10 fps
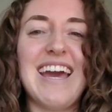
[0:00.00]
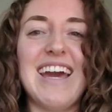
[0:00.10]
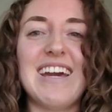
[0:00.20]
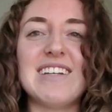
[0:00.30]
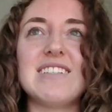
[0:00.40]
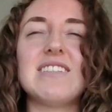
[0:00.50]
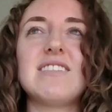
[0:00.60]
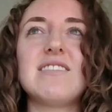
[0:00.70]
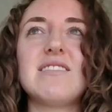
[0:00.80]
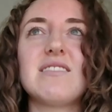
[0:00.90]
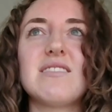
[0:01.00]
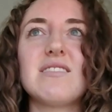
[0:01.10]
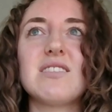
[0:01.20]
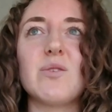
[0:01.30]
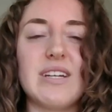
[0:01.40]
And
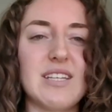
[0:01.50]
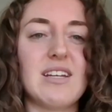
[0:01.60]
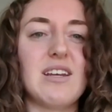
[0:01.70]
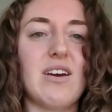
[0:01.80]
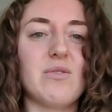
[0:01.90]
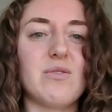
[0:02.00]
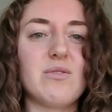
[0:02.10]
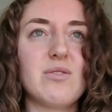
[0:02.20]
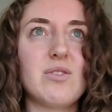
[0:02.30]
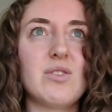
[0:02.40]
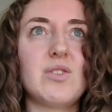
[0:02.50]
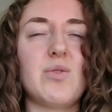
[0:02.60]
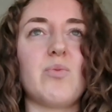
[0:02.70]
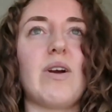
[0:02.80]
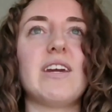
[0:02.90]
so I sat down
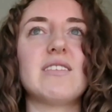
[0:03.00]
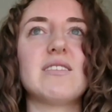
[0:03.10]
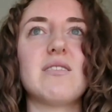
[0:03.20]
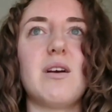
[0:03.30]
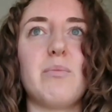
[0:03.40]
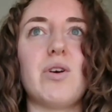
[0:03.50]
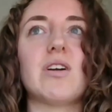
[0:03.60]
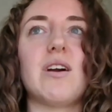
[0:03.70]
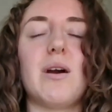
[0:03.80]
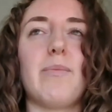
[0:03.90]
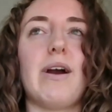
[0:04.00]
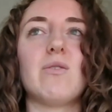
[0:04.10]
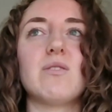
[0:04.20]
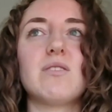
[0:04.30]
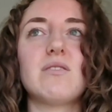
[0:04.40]
to write a book
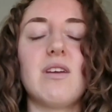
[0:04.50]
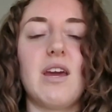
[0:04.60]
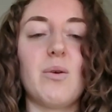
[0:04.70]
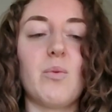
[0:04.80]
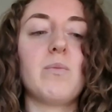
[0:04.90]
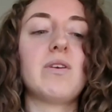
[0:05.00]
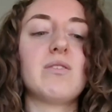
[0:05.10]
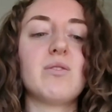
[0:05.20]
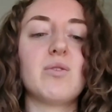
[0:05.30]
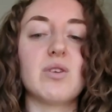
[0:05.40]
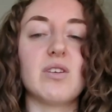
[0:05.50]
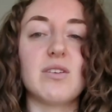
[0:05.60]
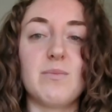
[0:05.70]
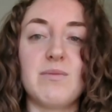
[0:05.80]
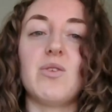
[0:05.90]
about a woman who could
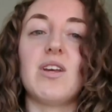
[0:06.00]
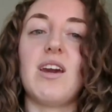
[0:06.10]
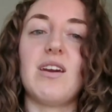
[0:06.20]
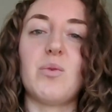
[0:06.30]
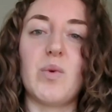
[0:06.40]
communicate